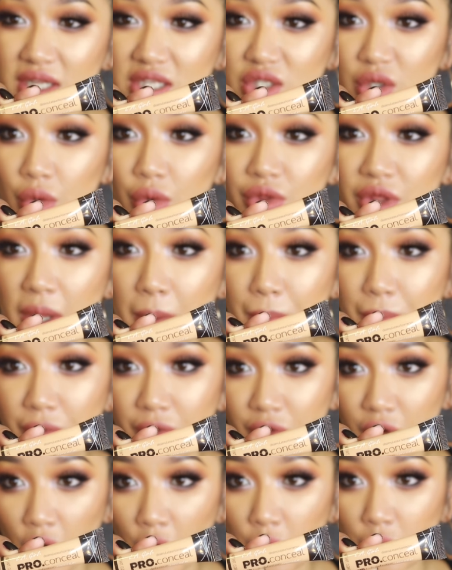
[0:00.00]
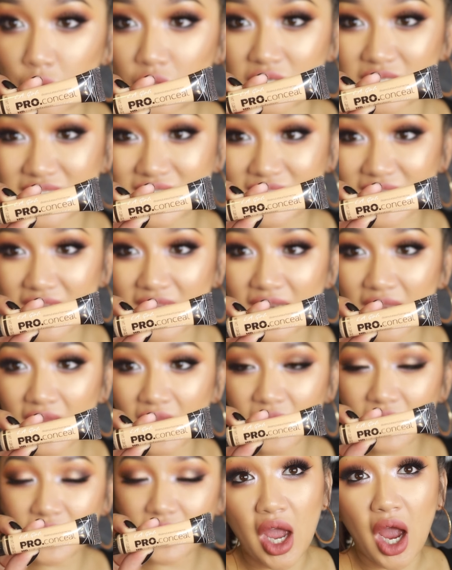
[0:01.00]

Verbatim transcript: It's called their Pro Concealer.